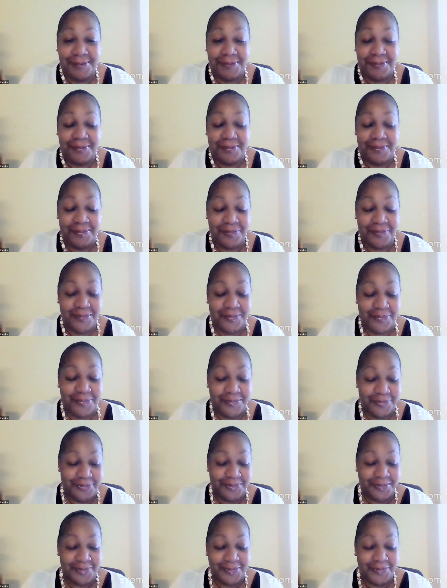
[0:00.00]

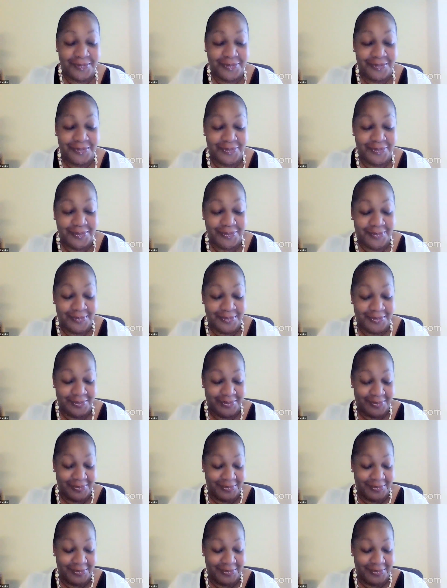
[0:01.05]
[no speech]